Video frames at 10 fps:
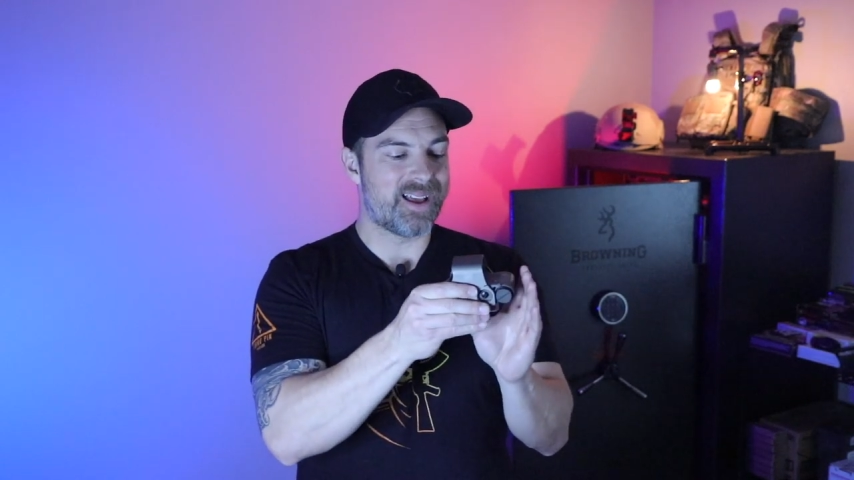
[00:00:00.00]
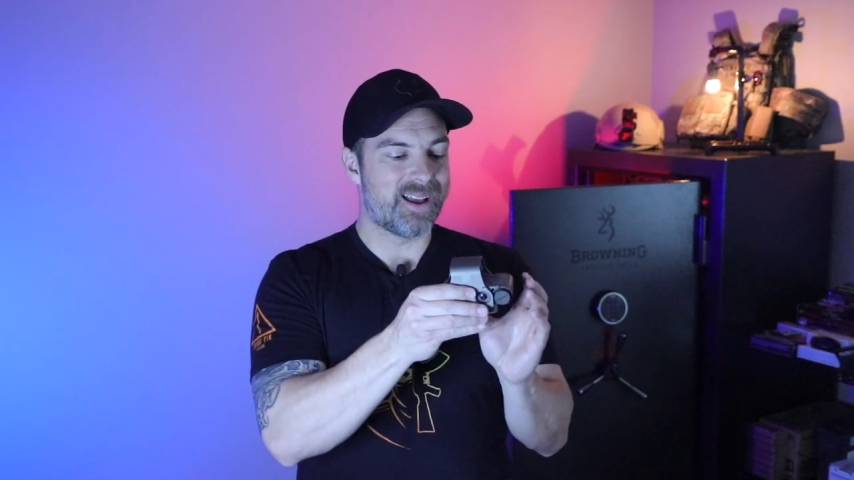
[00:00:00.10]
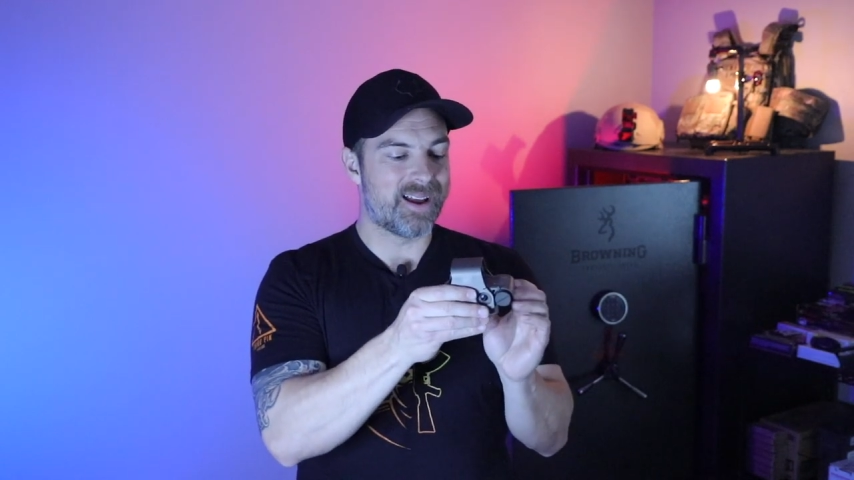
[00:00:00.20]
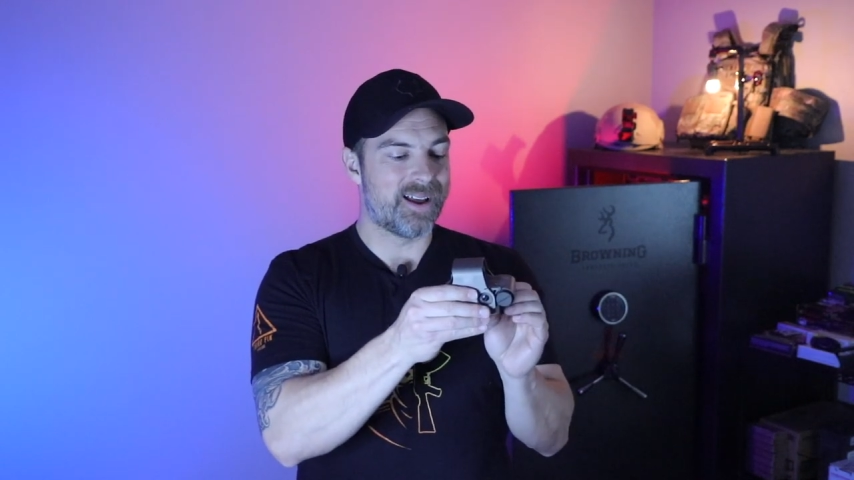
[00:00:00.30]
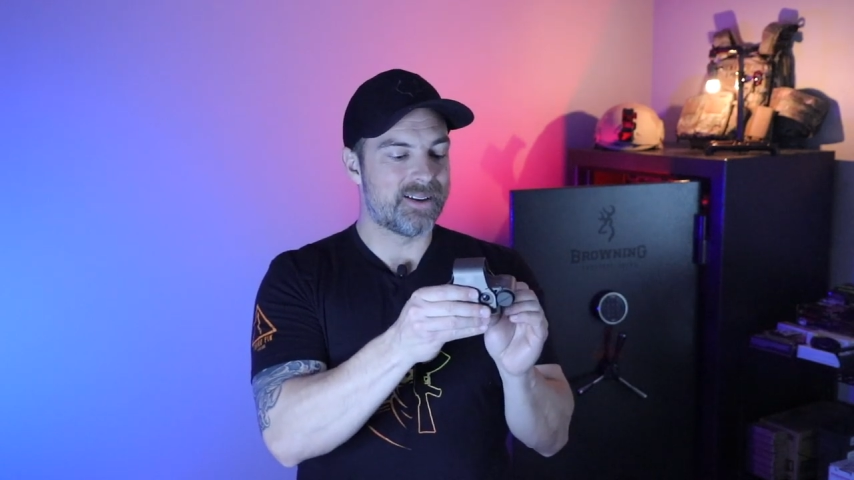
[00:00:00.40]

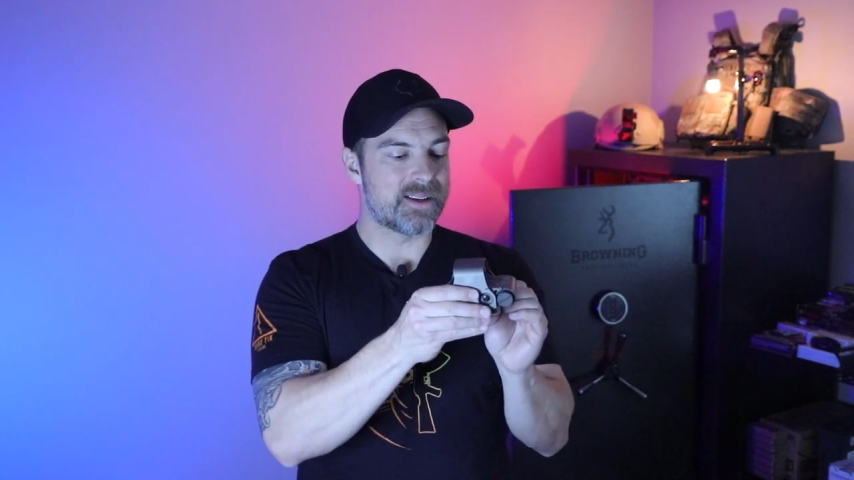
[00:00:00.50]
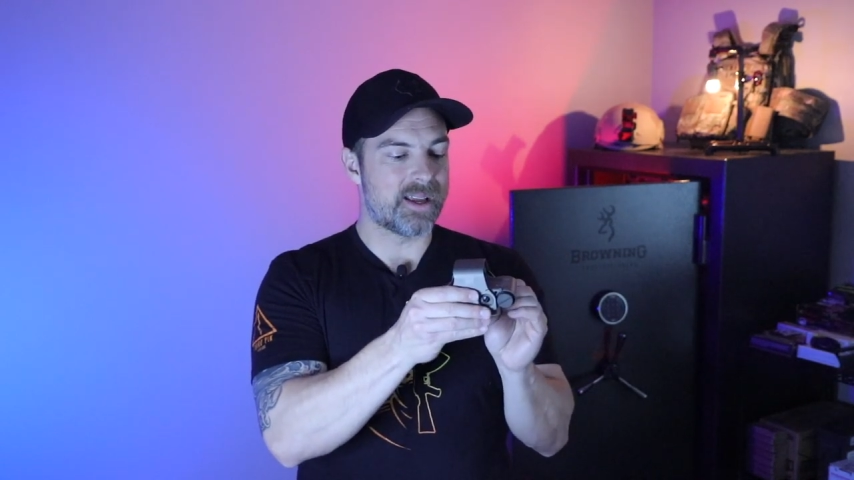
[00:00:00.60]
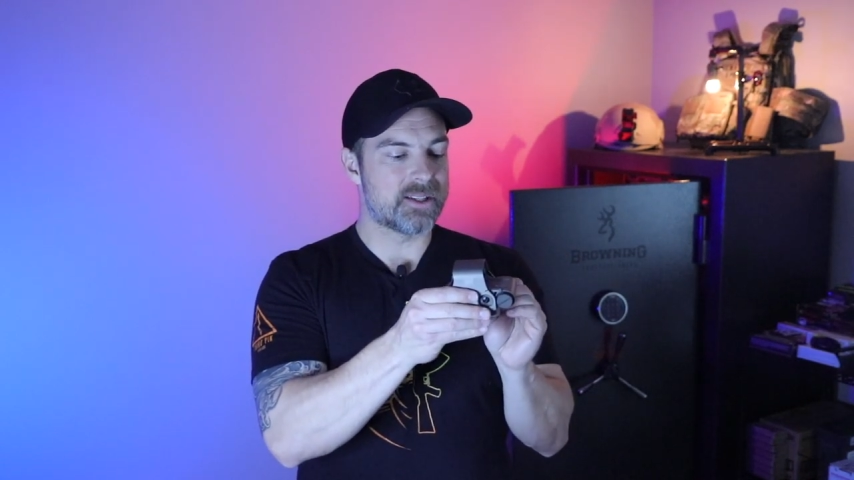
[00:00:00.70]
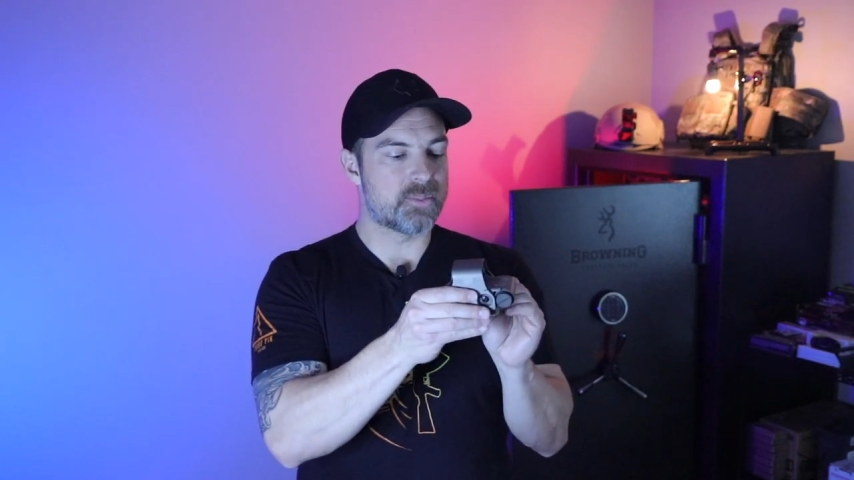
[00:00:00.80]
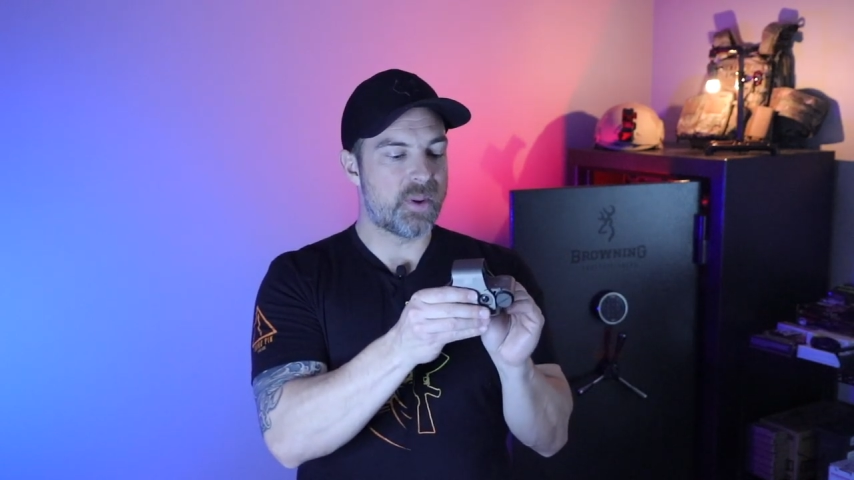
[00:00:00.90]
And
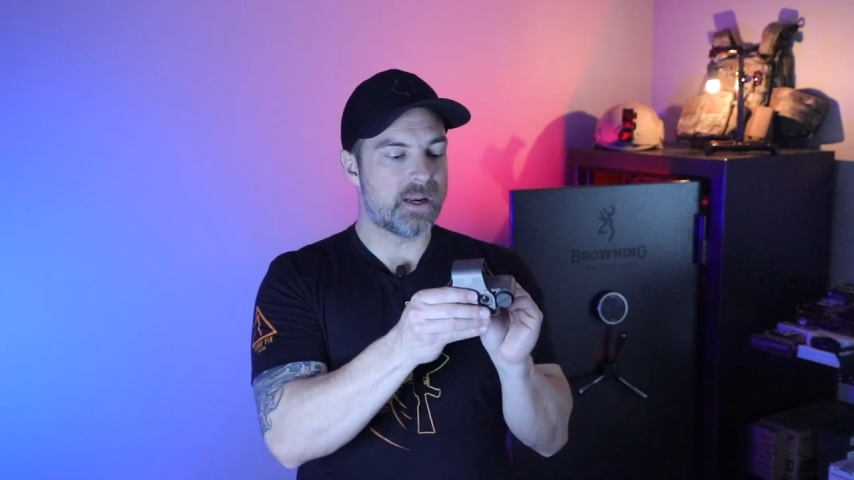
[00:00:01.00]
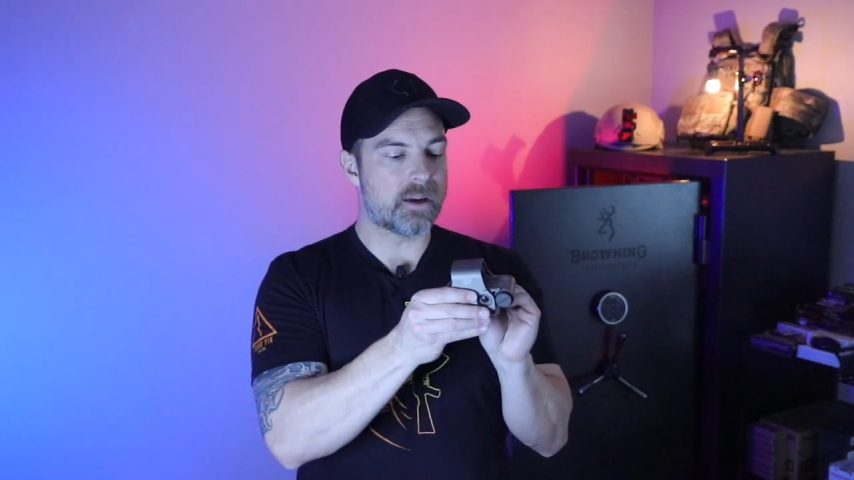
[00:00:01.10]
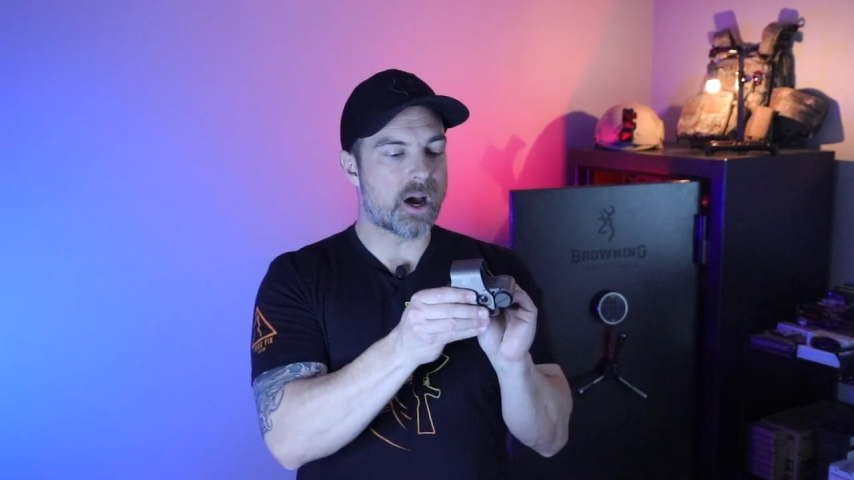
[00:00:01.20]
it's been an